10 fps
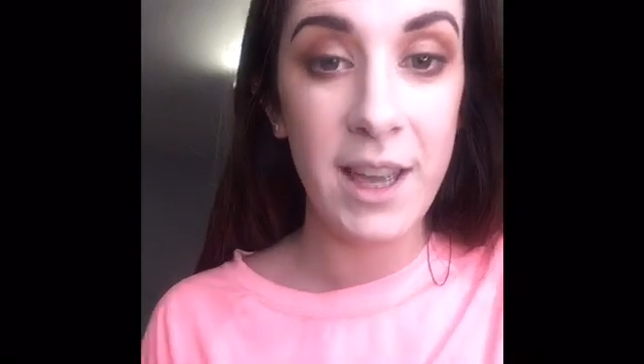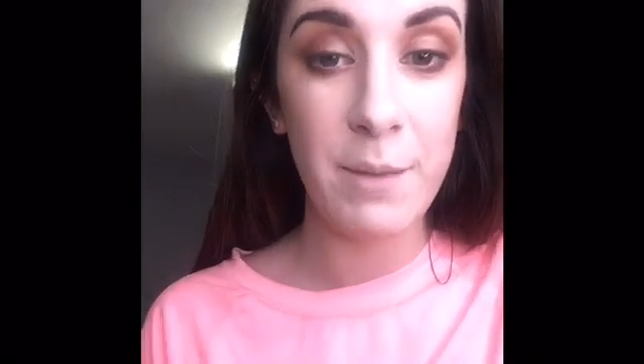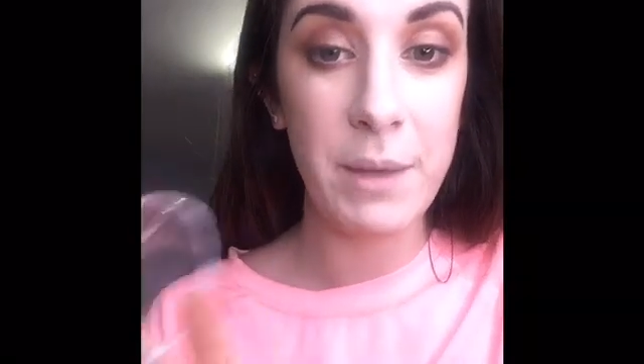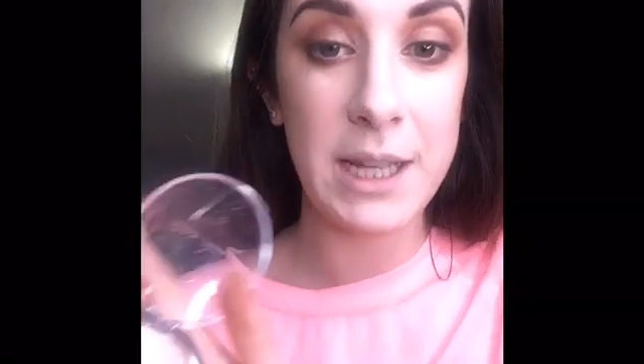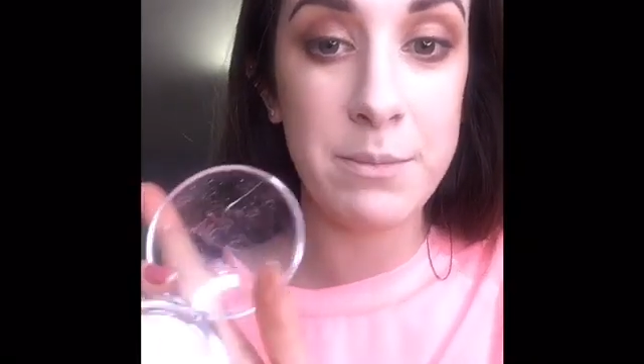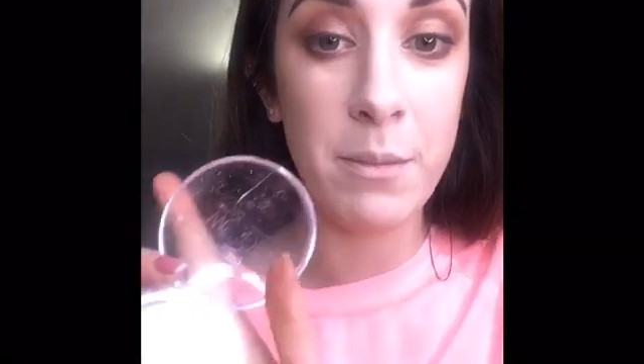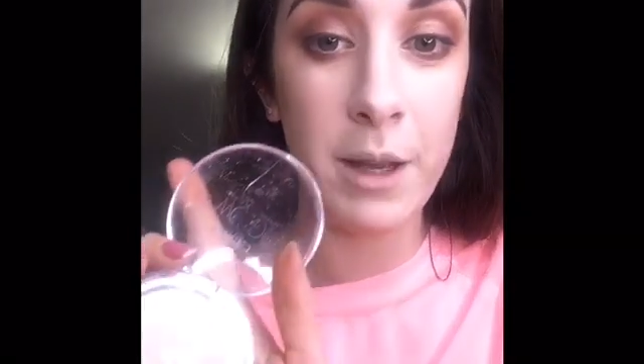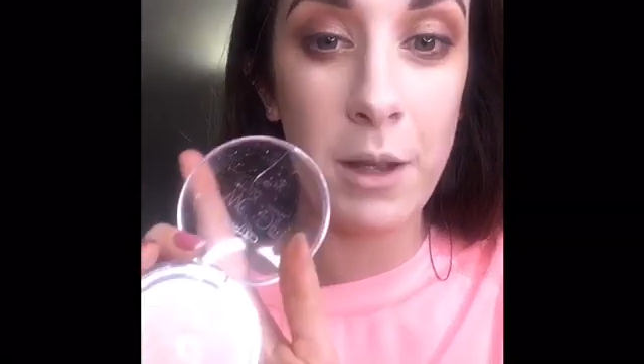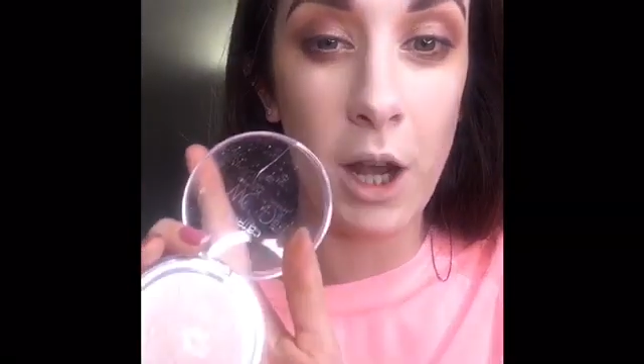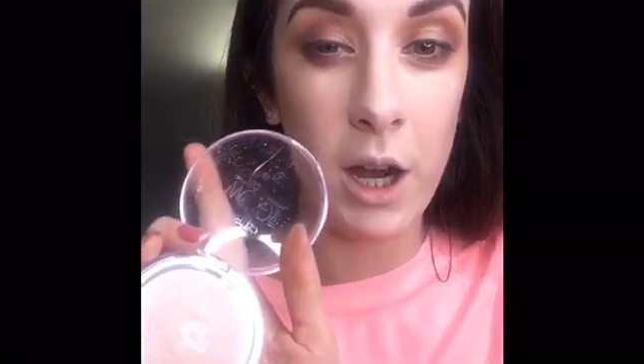It makes
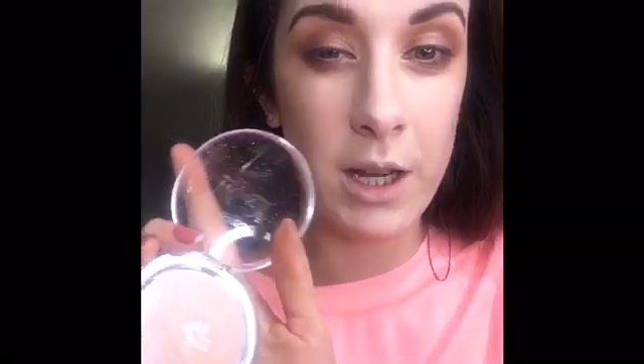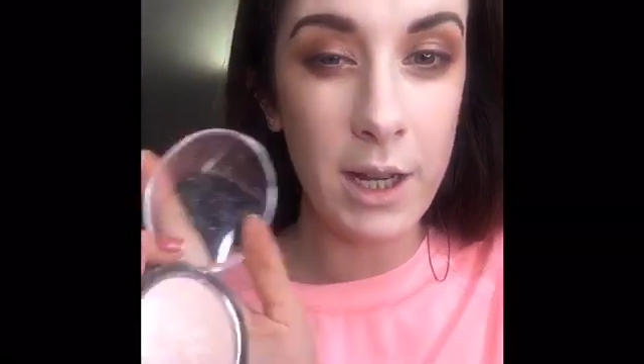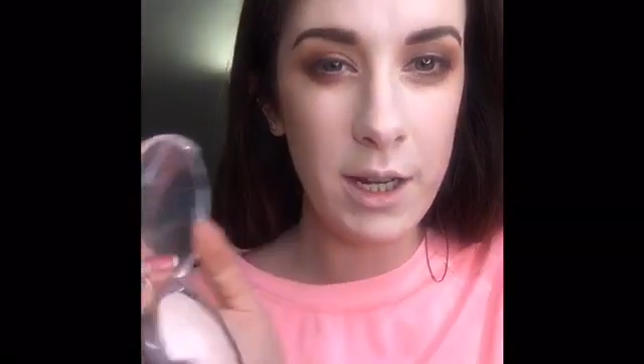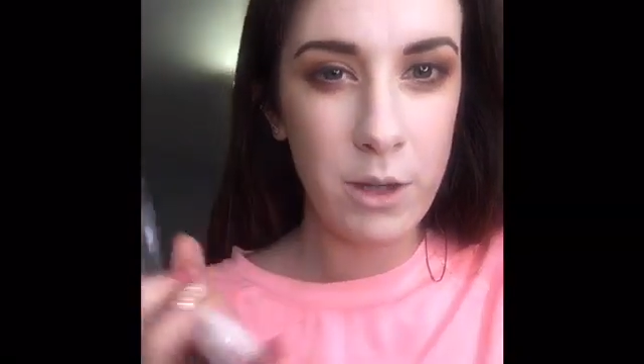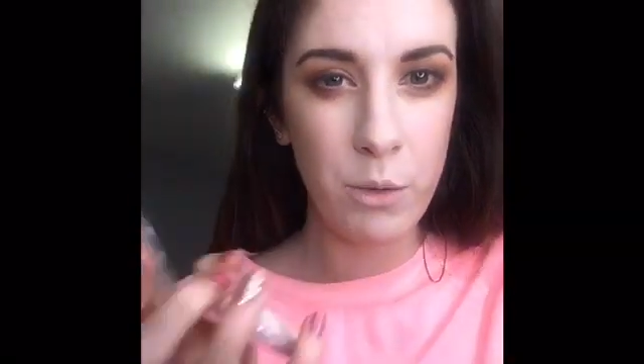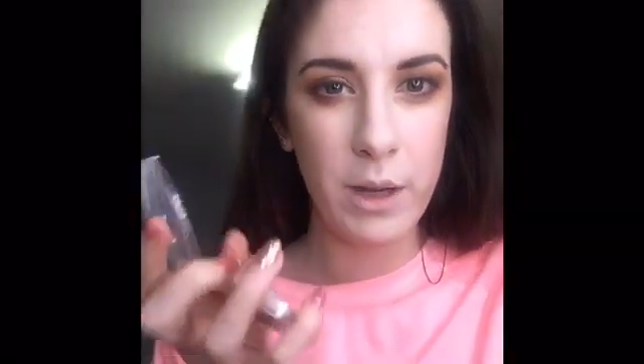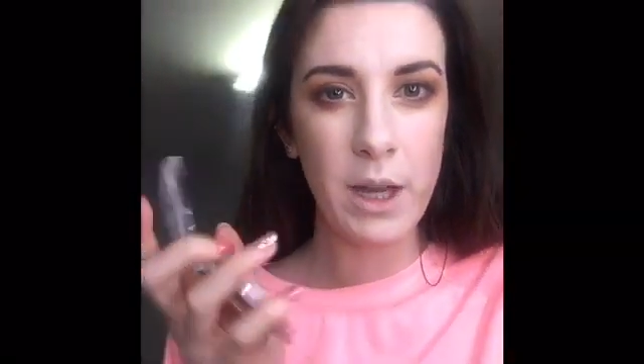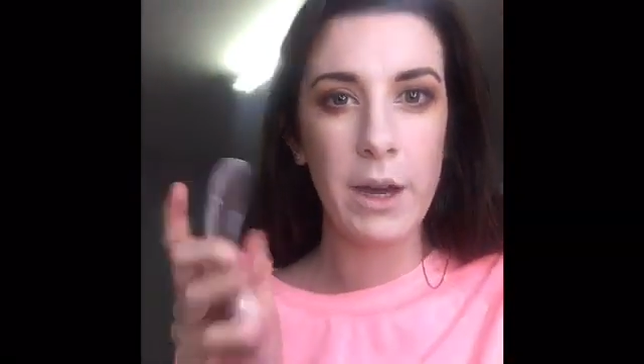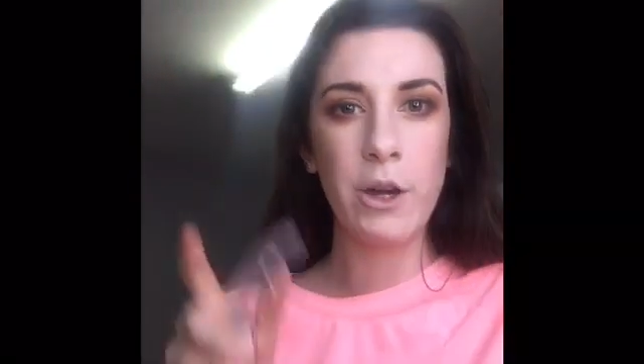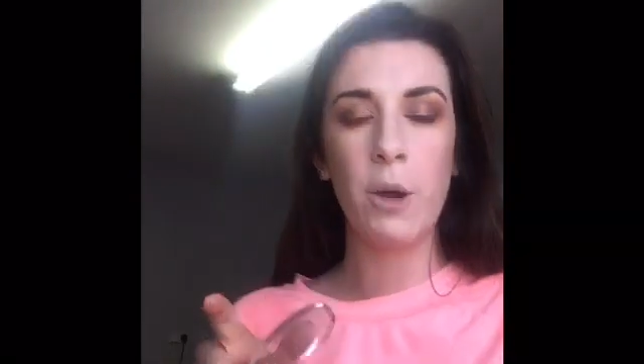my highlight look white.
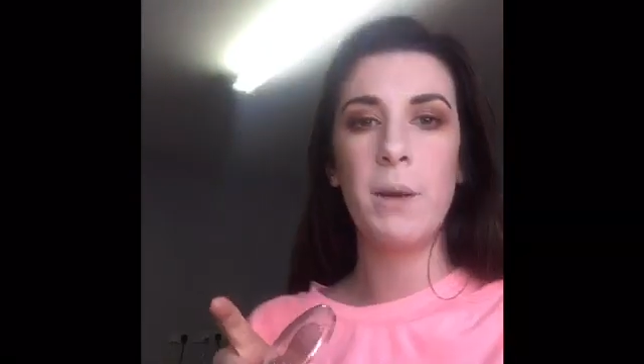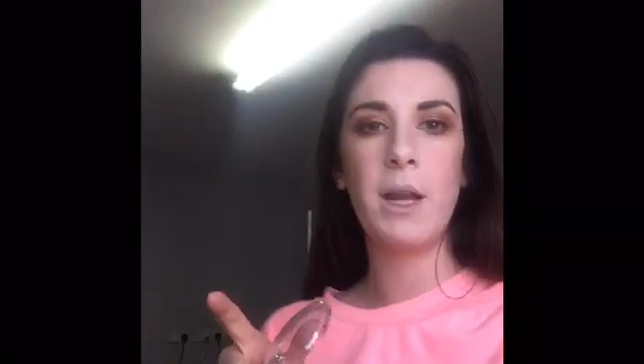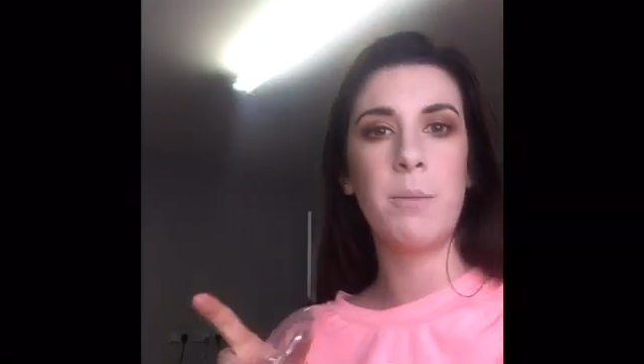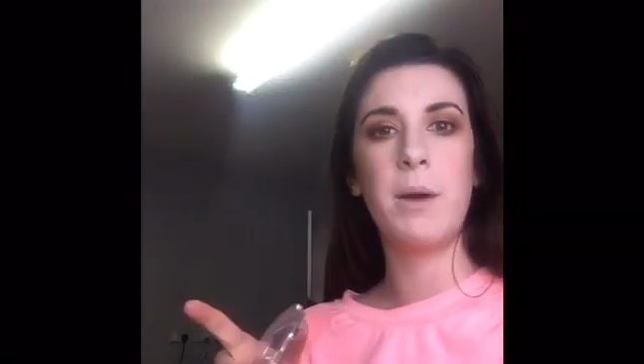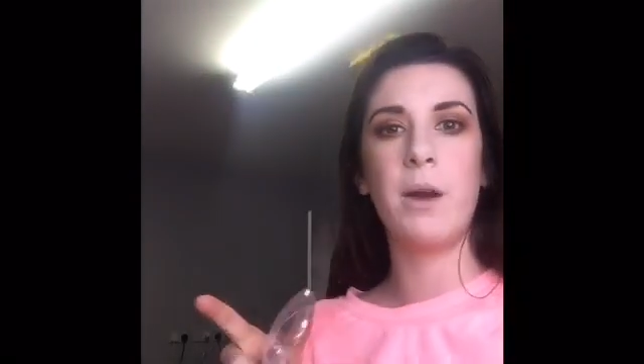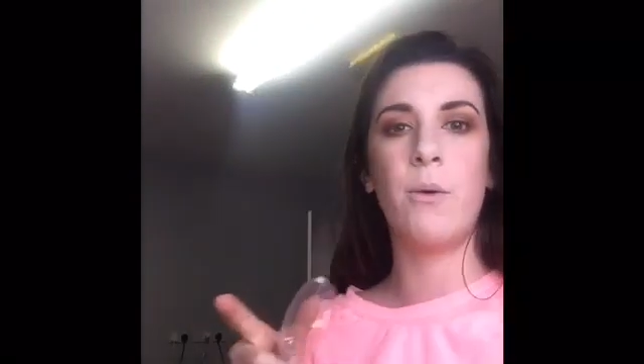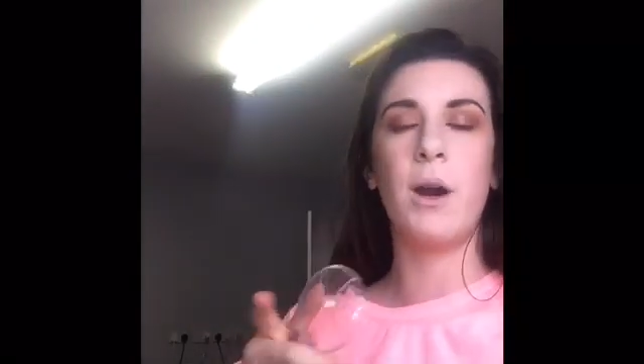I normally like my